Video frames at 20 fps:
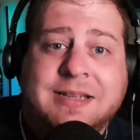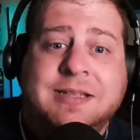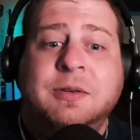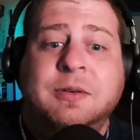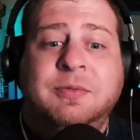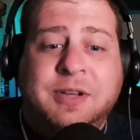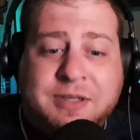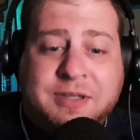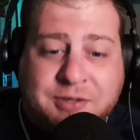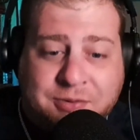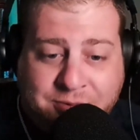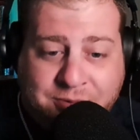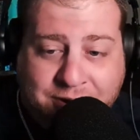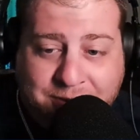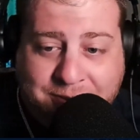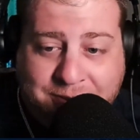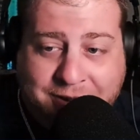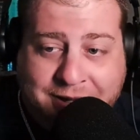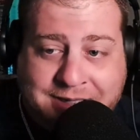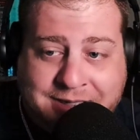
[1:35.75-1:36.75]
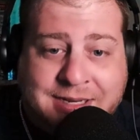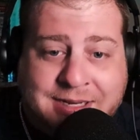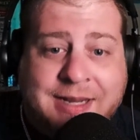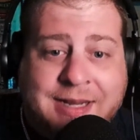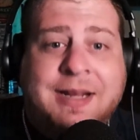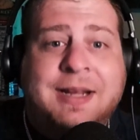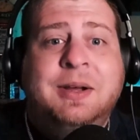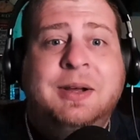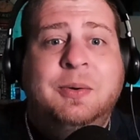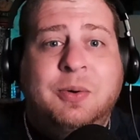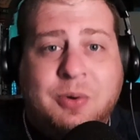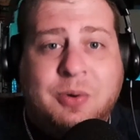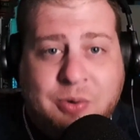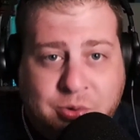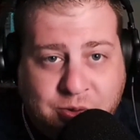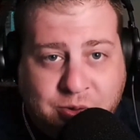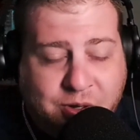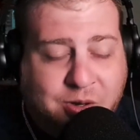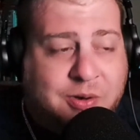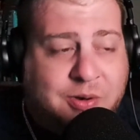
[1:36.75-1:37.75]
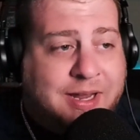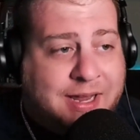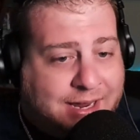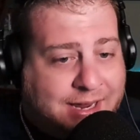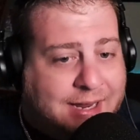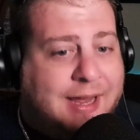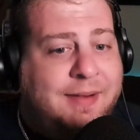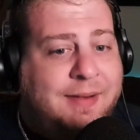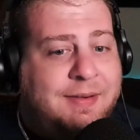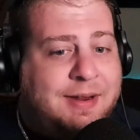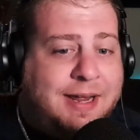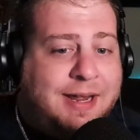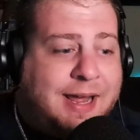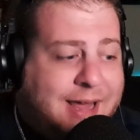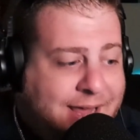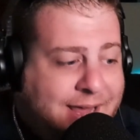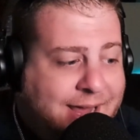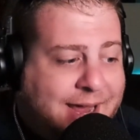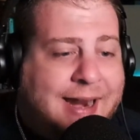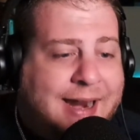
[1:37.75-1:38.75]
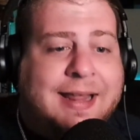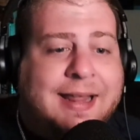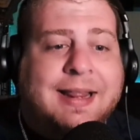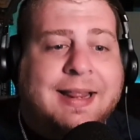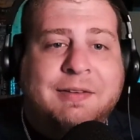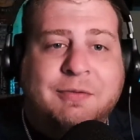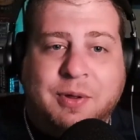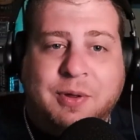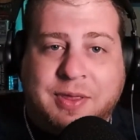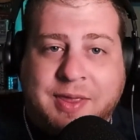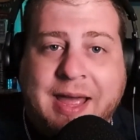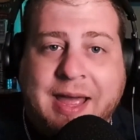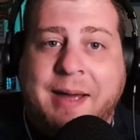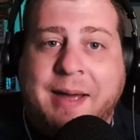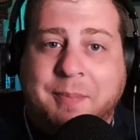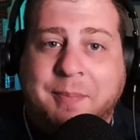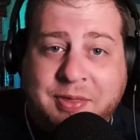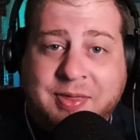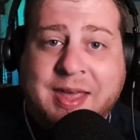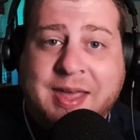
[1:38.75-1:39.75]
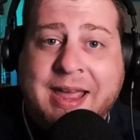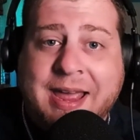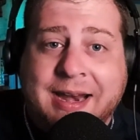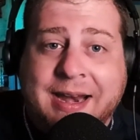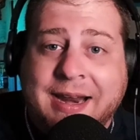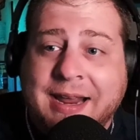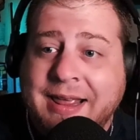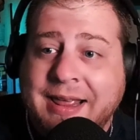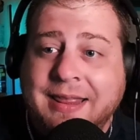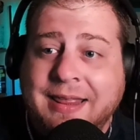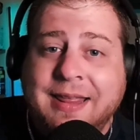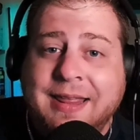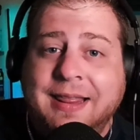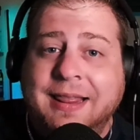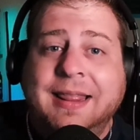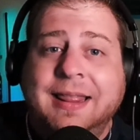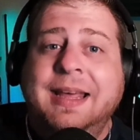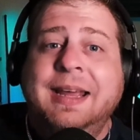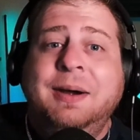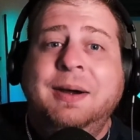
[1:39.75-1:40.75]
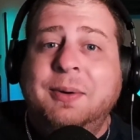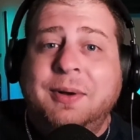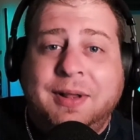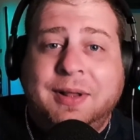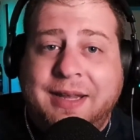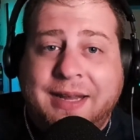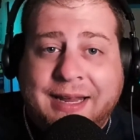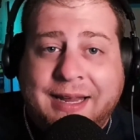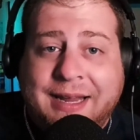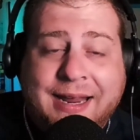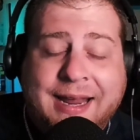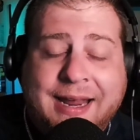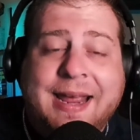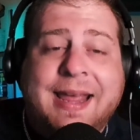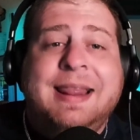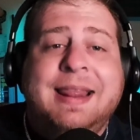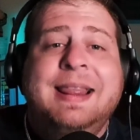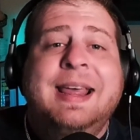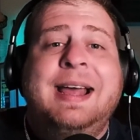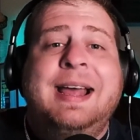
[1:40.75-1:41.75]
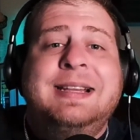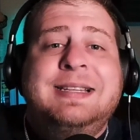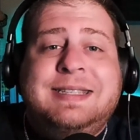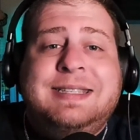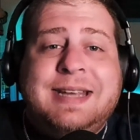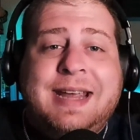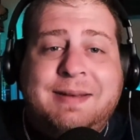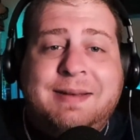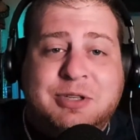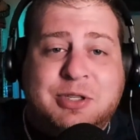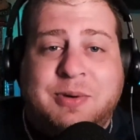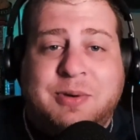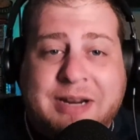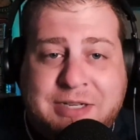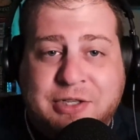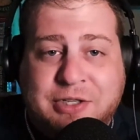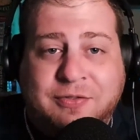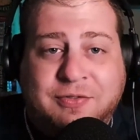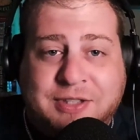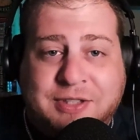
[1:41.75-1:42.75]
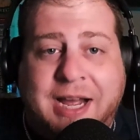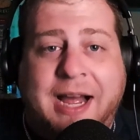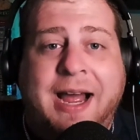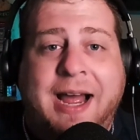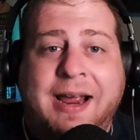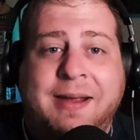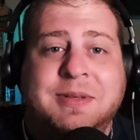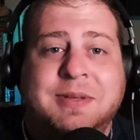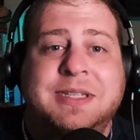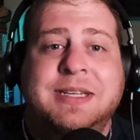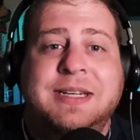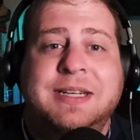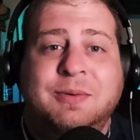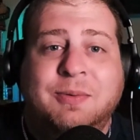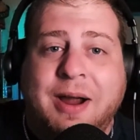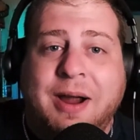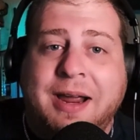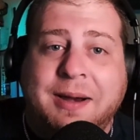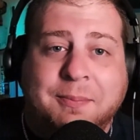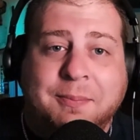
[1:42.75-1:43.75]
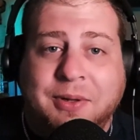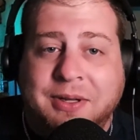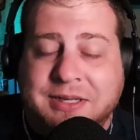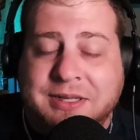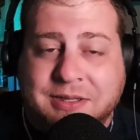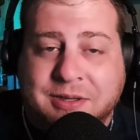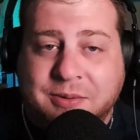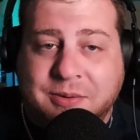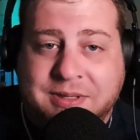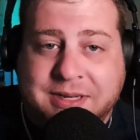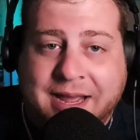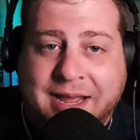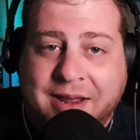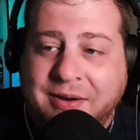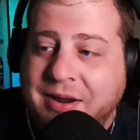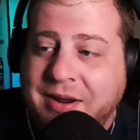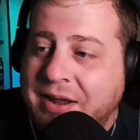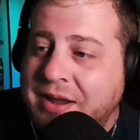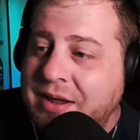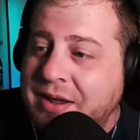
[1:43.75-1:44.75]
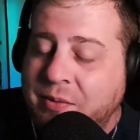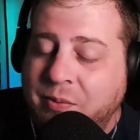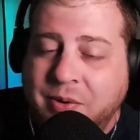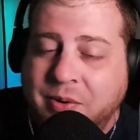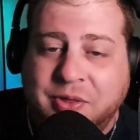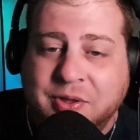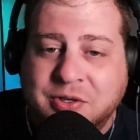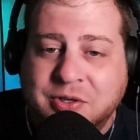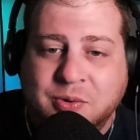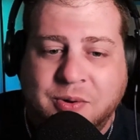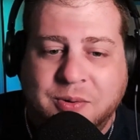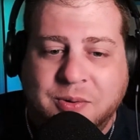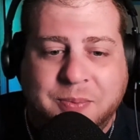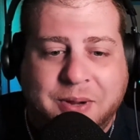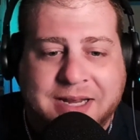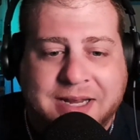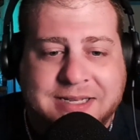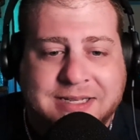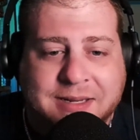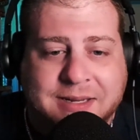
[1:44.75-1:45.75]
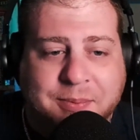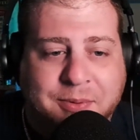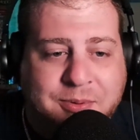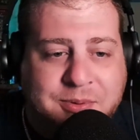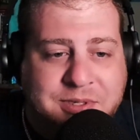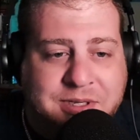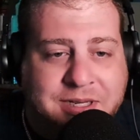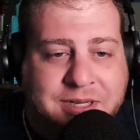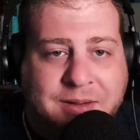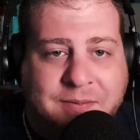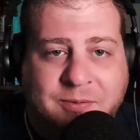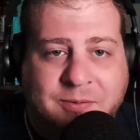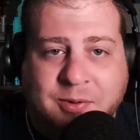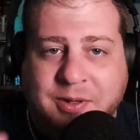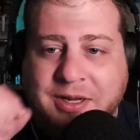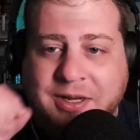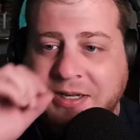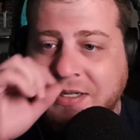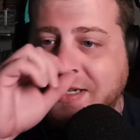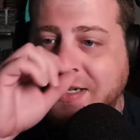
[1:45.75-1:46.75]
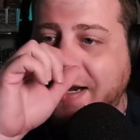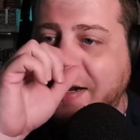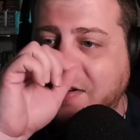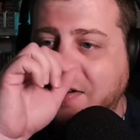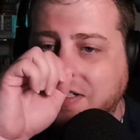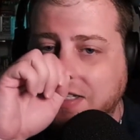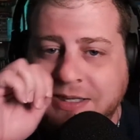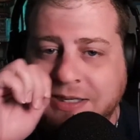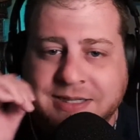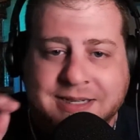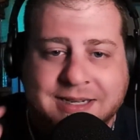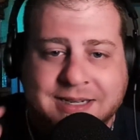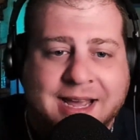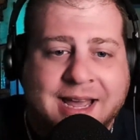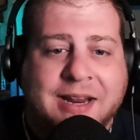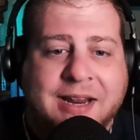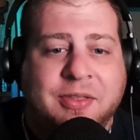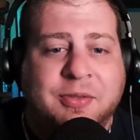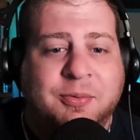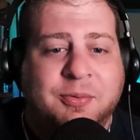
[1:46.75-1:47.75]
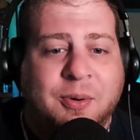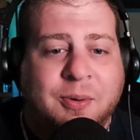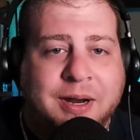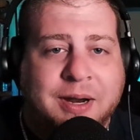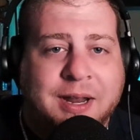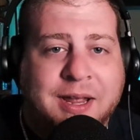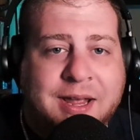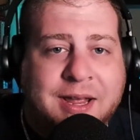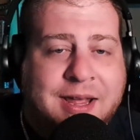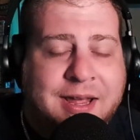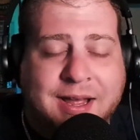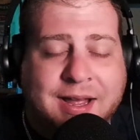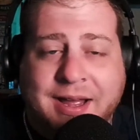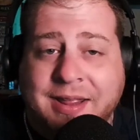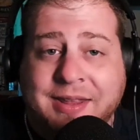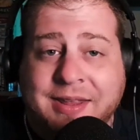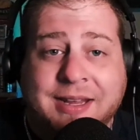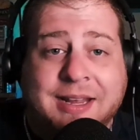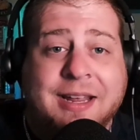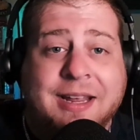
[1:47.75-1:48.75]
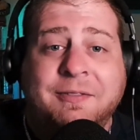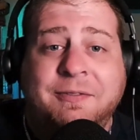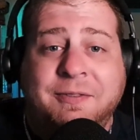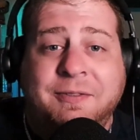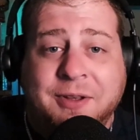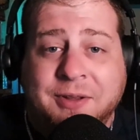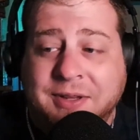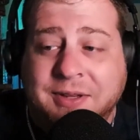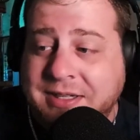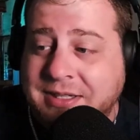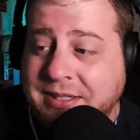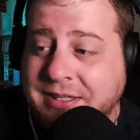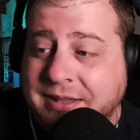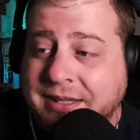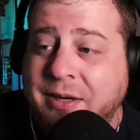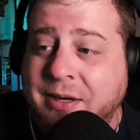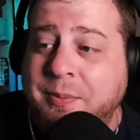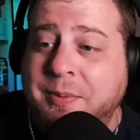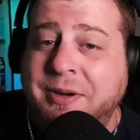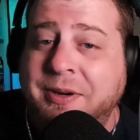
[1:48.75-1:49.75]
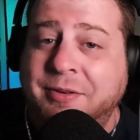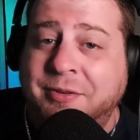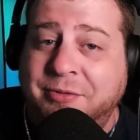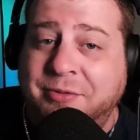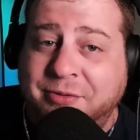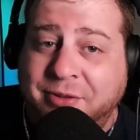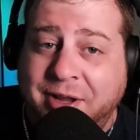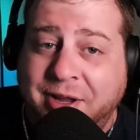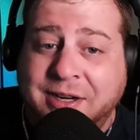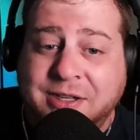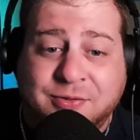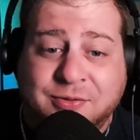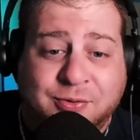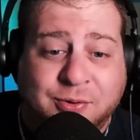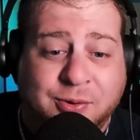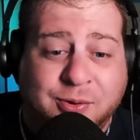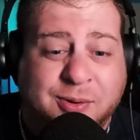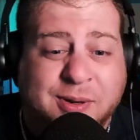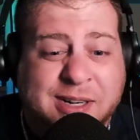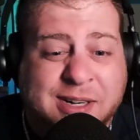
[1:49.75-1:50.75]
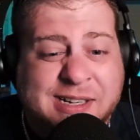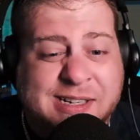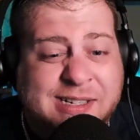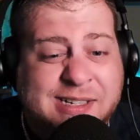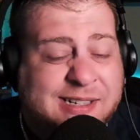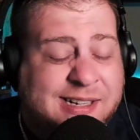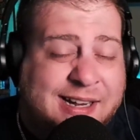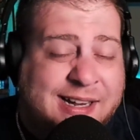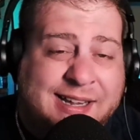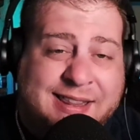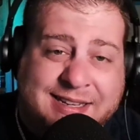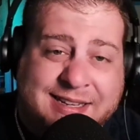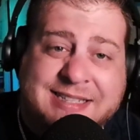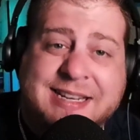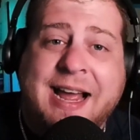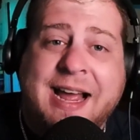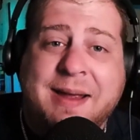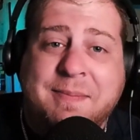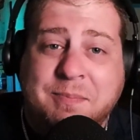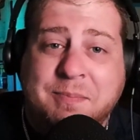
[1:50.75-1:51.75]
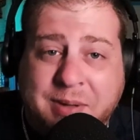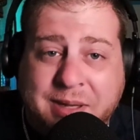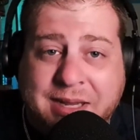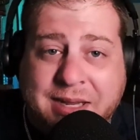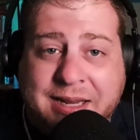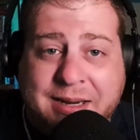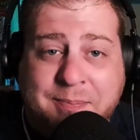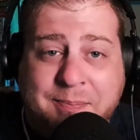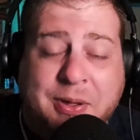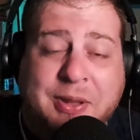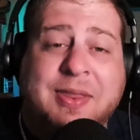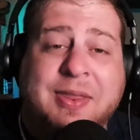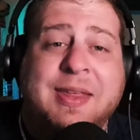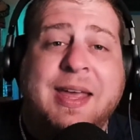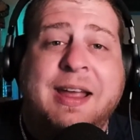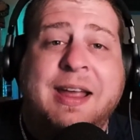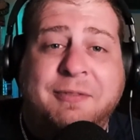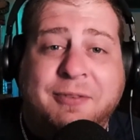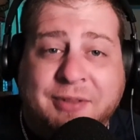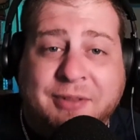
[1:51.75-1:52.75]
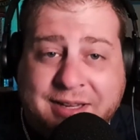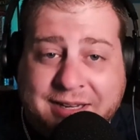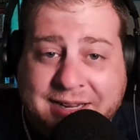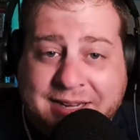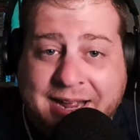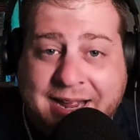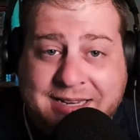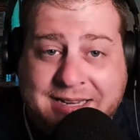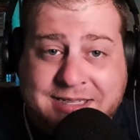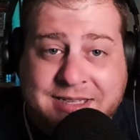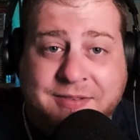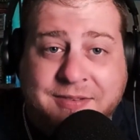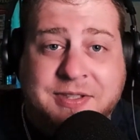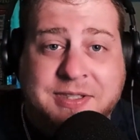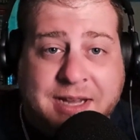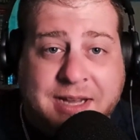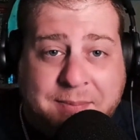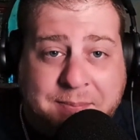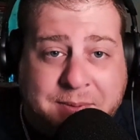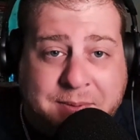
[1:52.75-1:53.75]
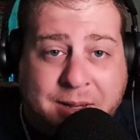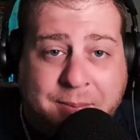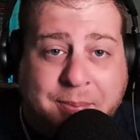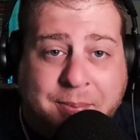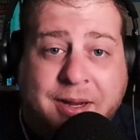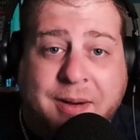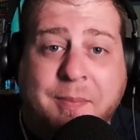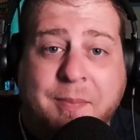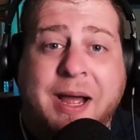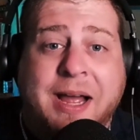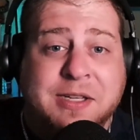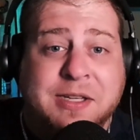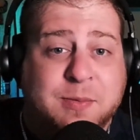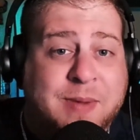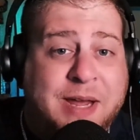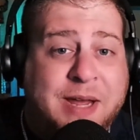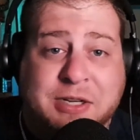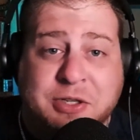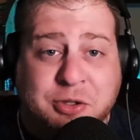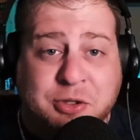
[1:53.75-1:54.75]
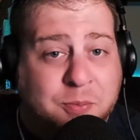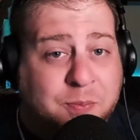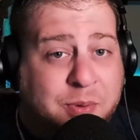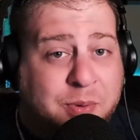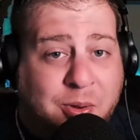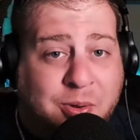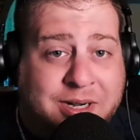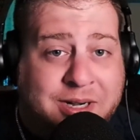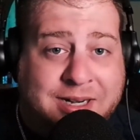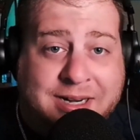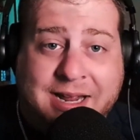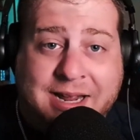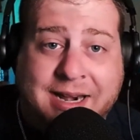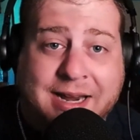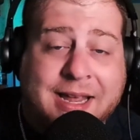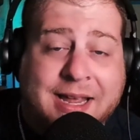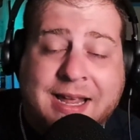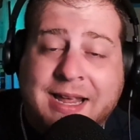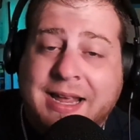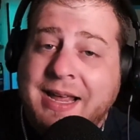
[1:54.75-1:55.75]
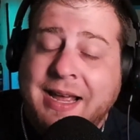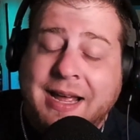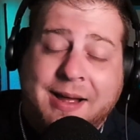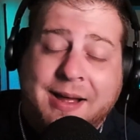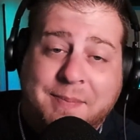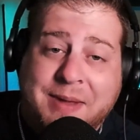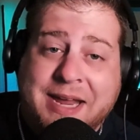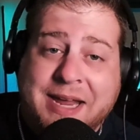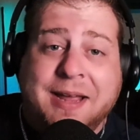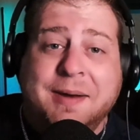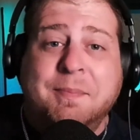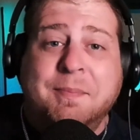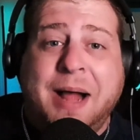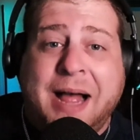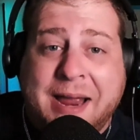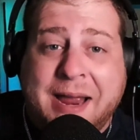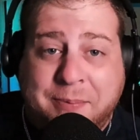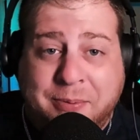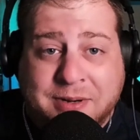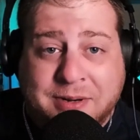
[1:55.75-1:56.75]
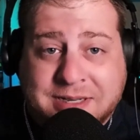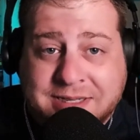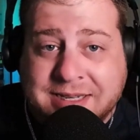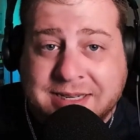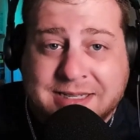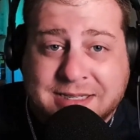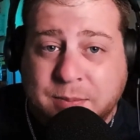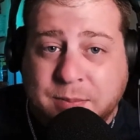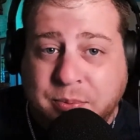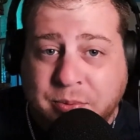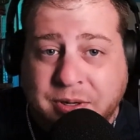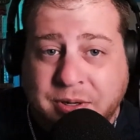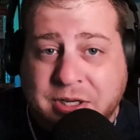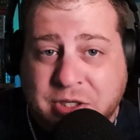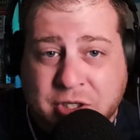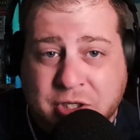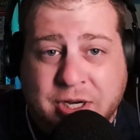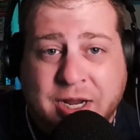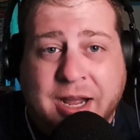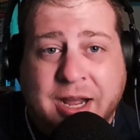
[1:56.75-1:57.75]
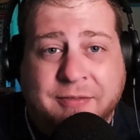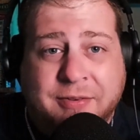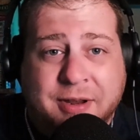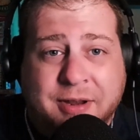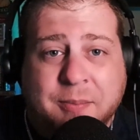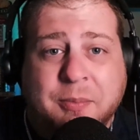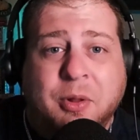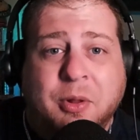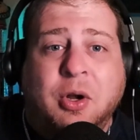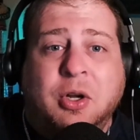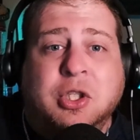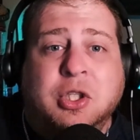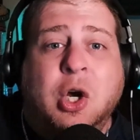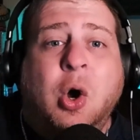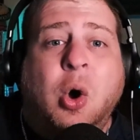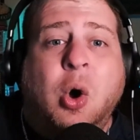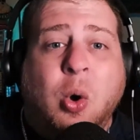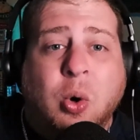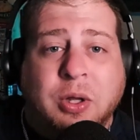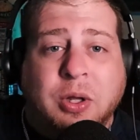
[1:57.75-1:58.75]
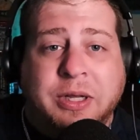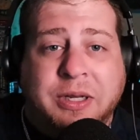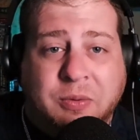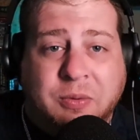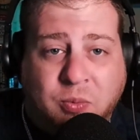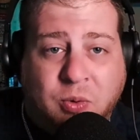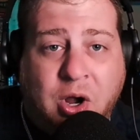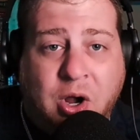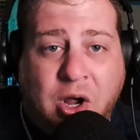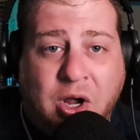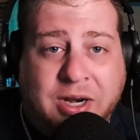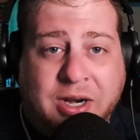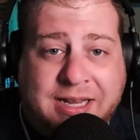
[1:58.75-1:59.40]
So Victor Robles, okay. I mean, I can live with that. But then literally in that same stretch of time, seeing Ryan Bliss go down with a torn bicep, losing him for the entire season, kind of throwing the infield into a little bit of a flux for the time being. But thankfully, guys have stepped up like Miles Mastrobuoni, kind of making my preseason prediction of him look totally wrong.